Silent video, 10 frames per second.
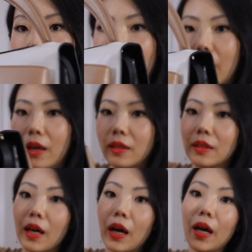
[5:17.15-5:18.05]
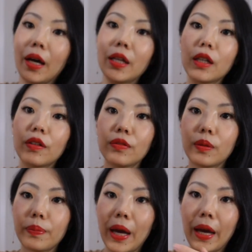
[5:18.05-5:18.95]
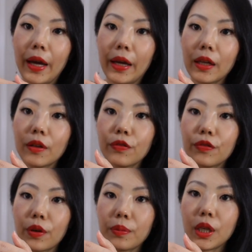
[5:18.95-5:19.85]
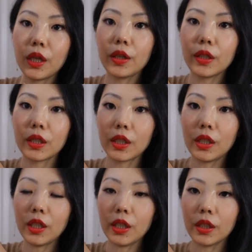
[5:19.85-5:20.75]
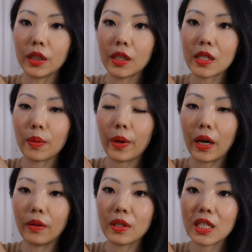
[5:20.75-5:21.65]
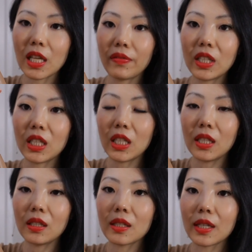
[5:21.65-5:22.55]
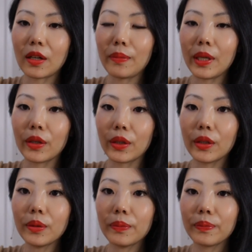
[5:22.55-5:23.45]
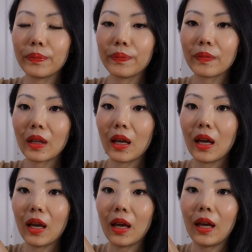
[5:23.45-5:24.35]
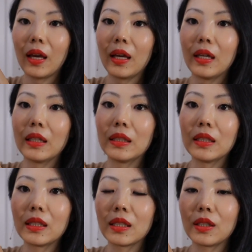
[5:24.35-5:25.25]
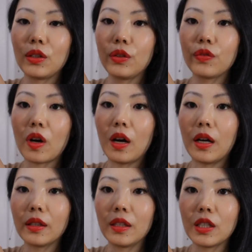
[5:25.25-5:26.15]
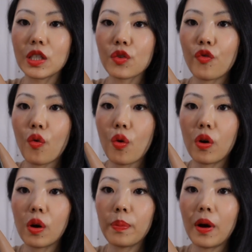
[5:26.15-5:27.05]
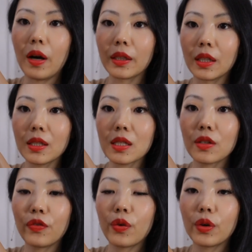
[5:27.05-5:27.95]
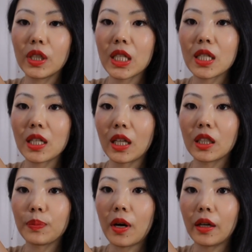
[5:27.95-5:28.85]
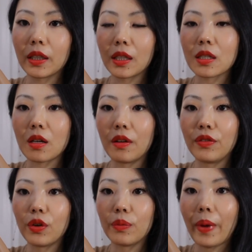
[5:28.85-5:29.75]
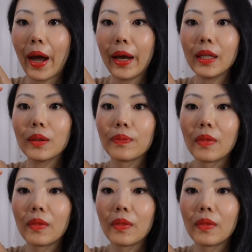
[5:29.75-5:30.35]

And the height of the bag from here to here is about 17 centimeter. And you've got these four pockets, four distinct pockets of your bag